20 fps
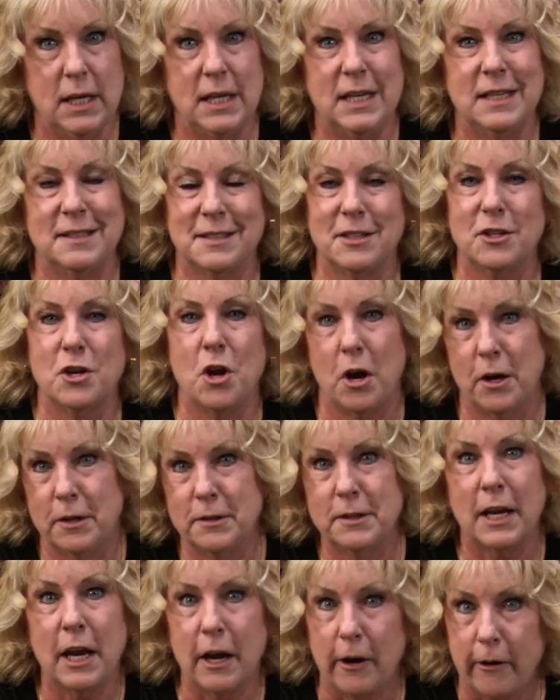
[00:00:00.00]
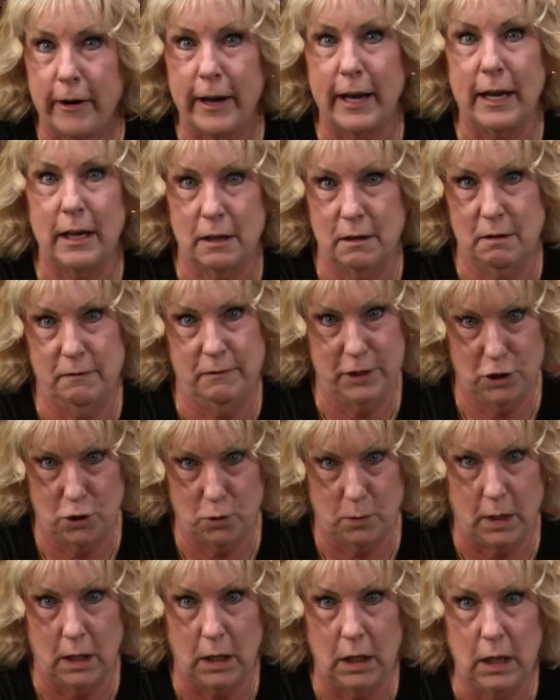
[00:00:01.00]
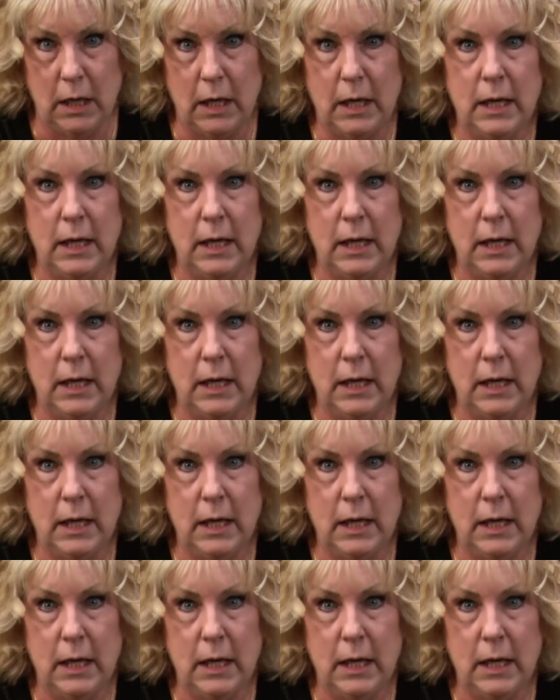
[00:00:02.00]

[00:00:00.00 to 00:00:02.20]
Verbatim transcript: is an uncaring individual.